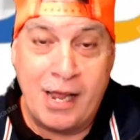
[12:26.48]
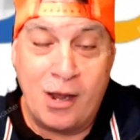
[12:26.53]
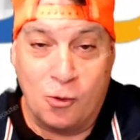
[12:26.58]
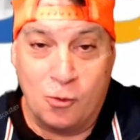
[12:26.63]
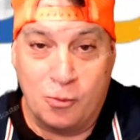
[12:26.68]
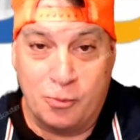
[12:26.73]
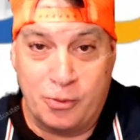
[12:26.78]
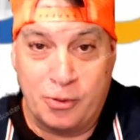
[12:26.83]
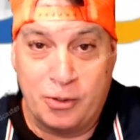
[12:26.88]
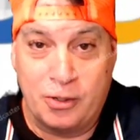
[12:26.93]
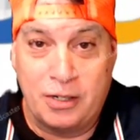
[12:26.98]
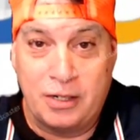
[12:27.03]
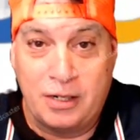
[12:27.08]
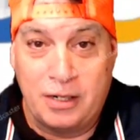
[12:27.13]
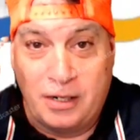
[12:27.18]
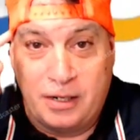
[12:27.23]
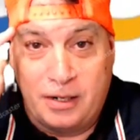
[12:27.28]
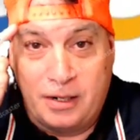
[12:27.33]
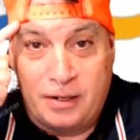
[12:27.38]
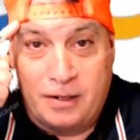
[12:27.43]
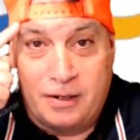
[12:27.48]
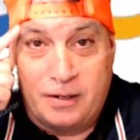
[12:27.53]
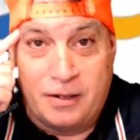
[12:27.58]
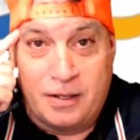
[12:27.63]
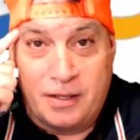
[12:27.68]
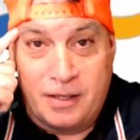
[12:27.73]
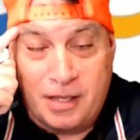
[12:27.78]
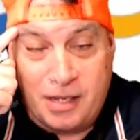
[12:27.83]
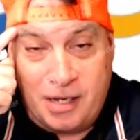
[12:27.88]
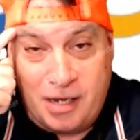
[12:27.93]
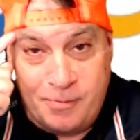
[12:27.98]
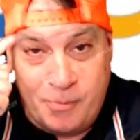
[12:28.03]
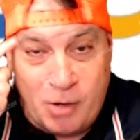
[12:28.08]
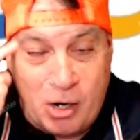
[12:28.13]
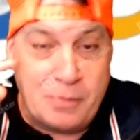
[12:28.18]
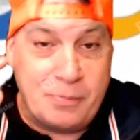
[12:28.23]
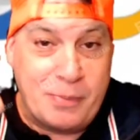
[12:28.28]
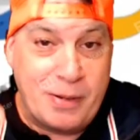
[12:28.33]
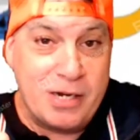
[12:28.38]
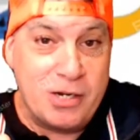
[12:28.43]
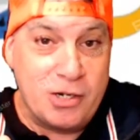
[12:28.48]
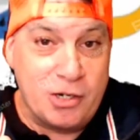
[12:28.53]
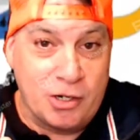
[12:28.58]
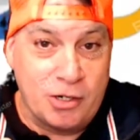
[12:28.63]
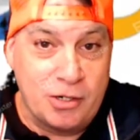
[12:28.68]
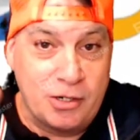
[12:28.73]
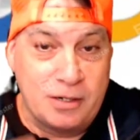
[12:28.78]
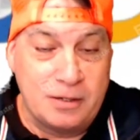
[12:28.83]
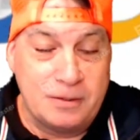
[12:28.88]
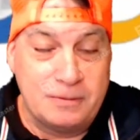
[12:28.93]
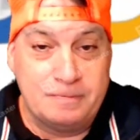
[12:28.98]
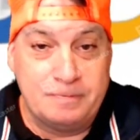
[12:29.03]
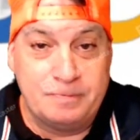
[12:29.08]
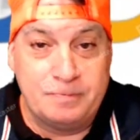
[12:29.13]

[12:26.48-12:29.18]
help. In my opinion,